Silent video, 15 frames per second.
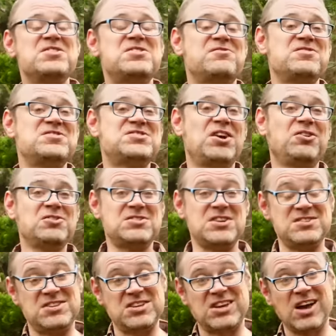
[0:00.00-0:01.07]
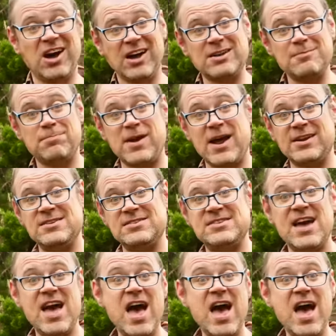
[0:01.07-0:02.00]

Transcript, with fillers: The result is the Garden Planner's